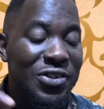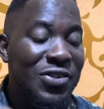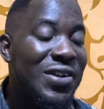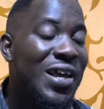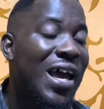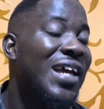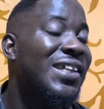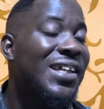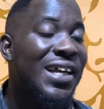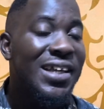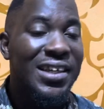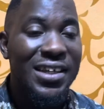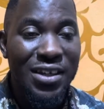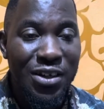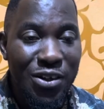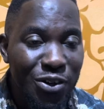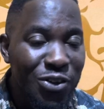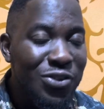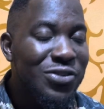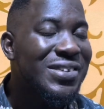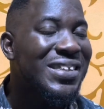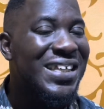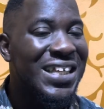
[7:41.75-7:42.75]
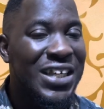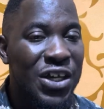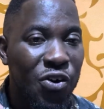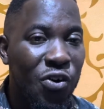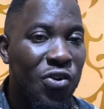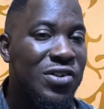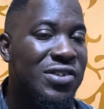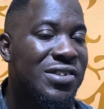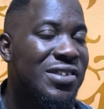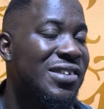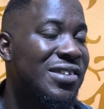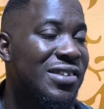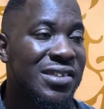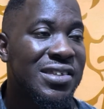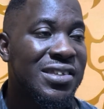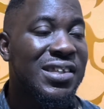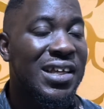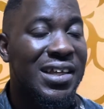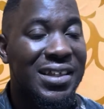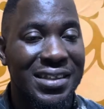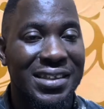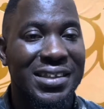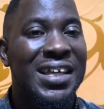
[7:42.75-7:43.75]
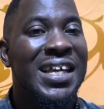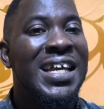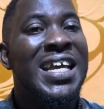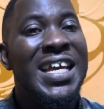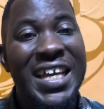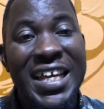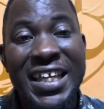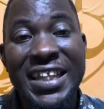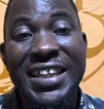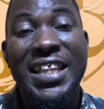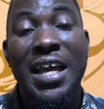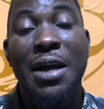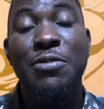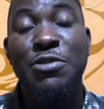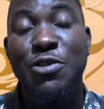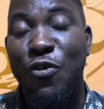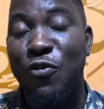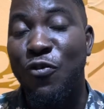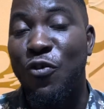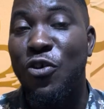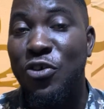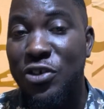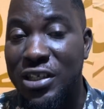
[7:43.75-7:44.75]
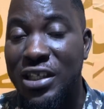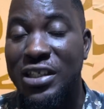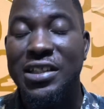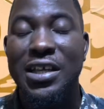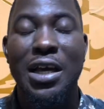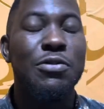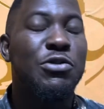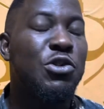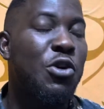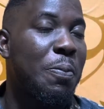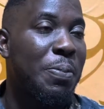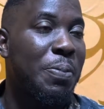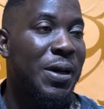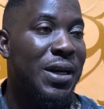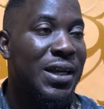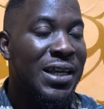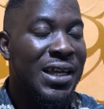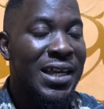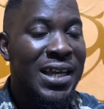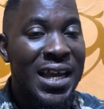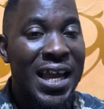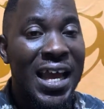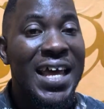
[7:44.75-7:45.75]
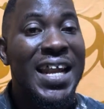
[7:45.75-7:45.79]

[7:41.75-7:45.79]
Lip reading: United looks inconsistent in terms of goals, in terms of play.